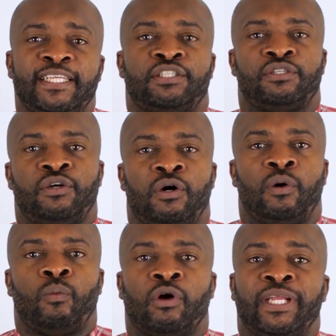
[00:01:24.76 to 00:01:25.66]
need to know
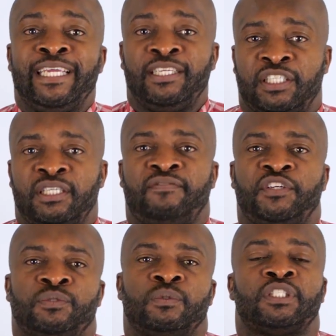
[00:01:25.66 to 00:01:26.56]
what each
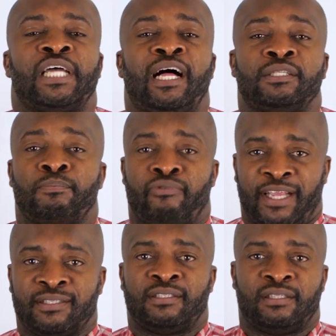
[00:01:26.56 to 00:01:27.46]
individual child
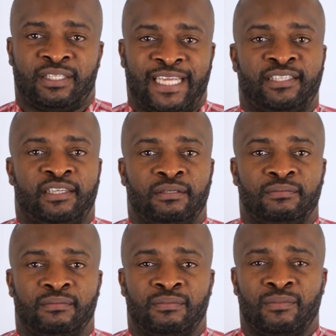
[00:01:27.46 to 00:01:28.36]
brings to the setting.
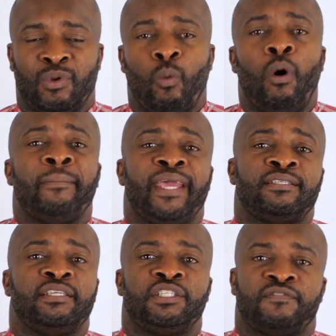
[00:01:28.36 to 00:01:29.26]
What
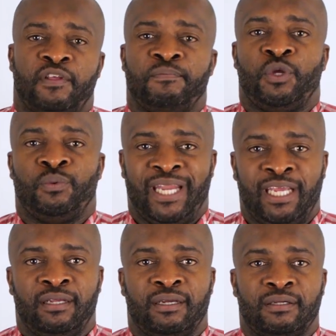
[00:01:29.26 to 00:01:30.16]
makes each of them
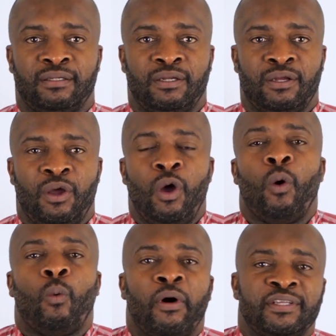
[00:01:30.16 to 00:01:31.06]
unique?
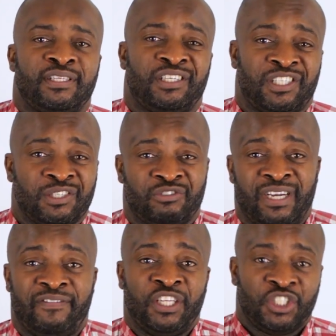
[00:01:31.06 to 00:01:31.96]
What is it that children
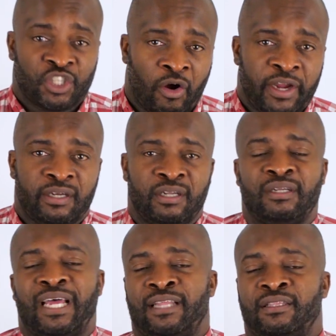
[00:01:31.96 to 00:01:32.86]
have enjoyed
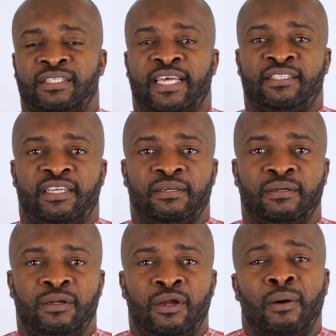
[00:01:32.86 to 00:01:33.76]
at the
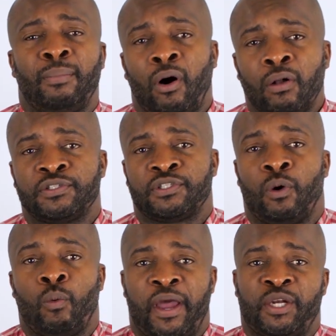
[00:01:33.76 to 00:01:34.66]
setting? But also,
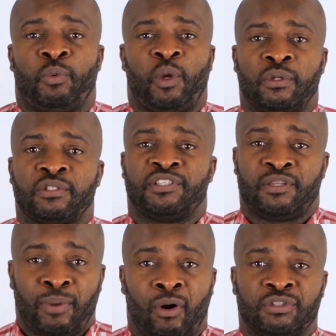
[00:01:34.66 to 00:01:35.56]
where do we want to
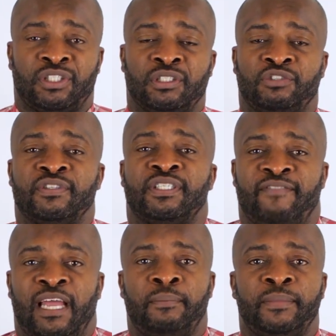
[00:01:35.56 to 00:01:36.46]
support children's
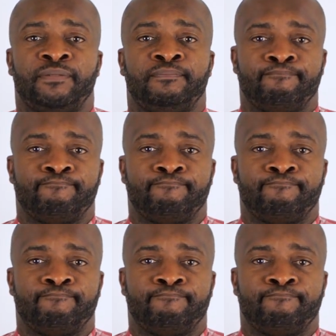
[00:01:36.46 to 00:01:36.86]
development?